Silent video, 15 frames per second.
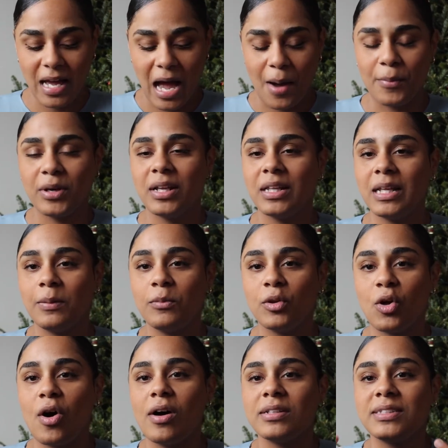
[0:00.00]
I'm on a lip
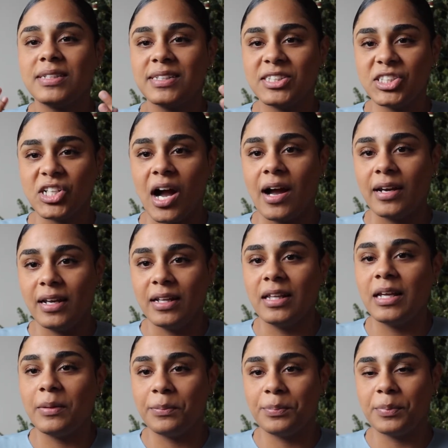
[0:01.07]
gloss, shiny
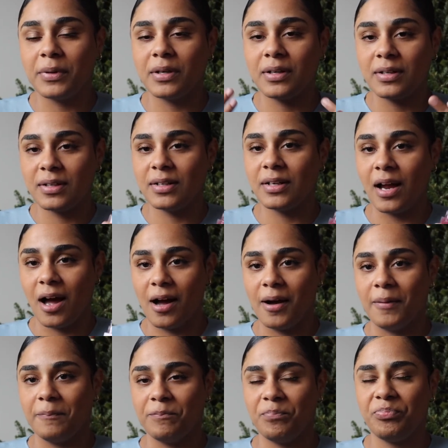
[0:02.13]
lip
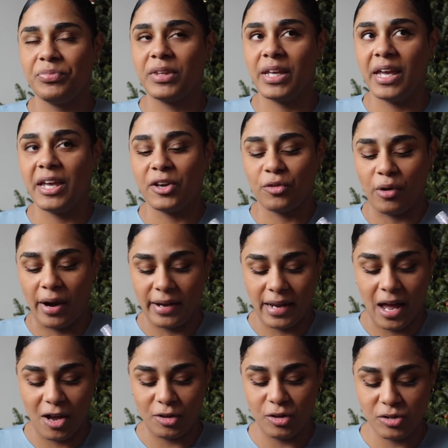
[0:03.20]
kick right
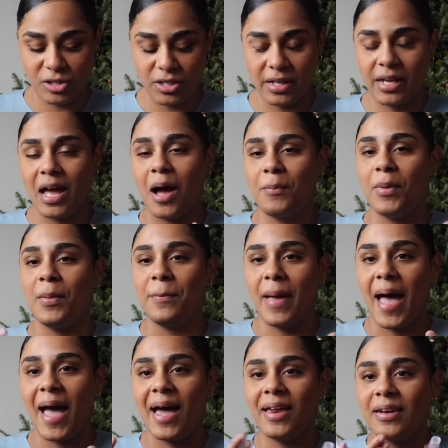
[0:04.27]
now. Usually I'm a
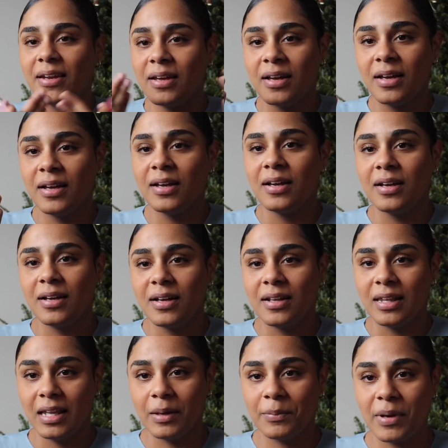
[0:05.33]
matte
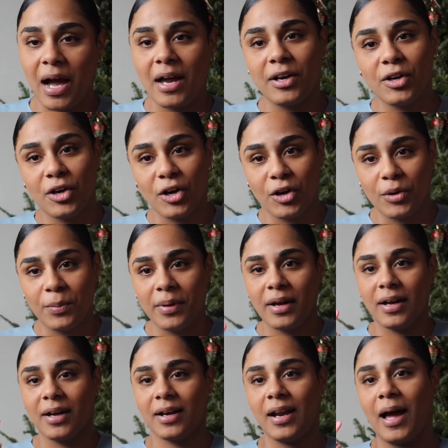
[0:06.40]
lip kind of girl,
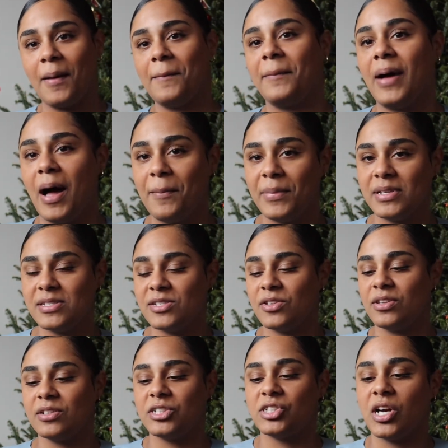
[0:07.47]
but I'm into
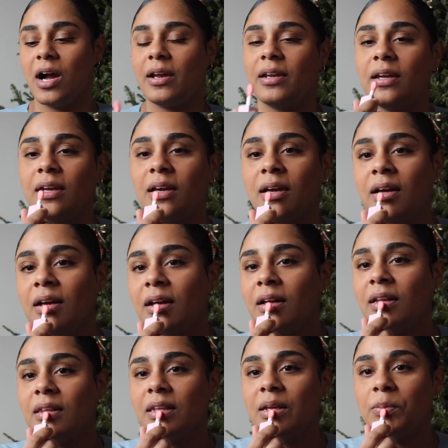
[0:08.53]
the shiny
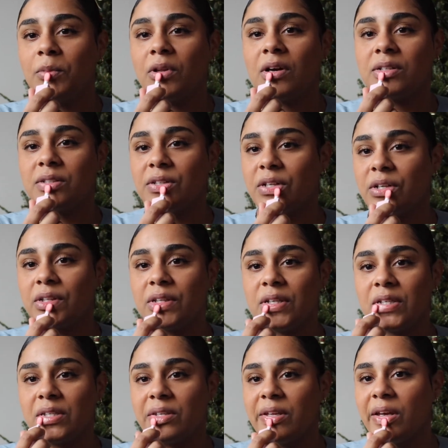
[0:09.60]
lip gloss look
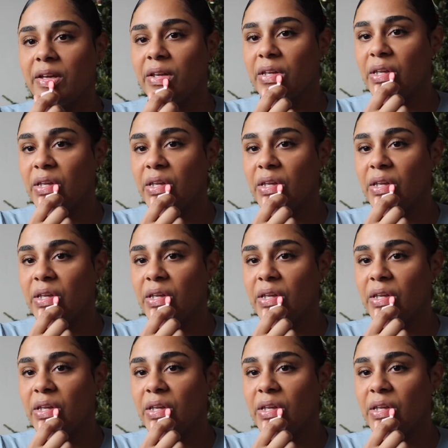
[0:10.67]
these days.